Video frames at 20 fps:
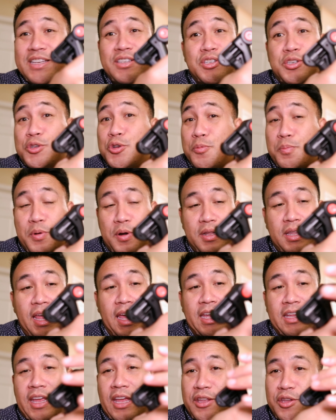is super
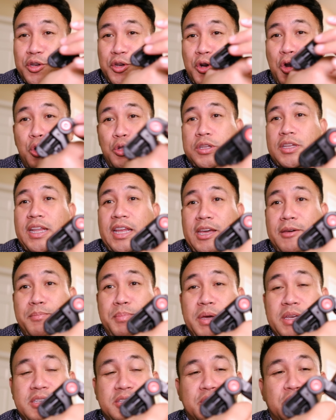light and you can hold it like a
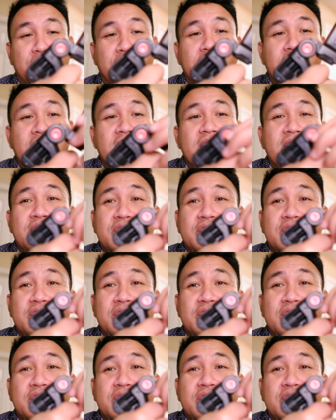pistol,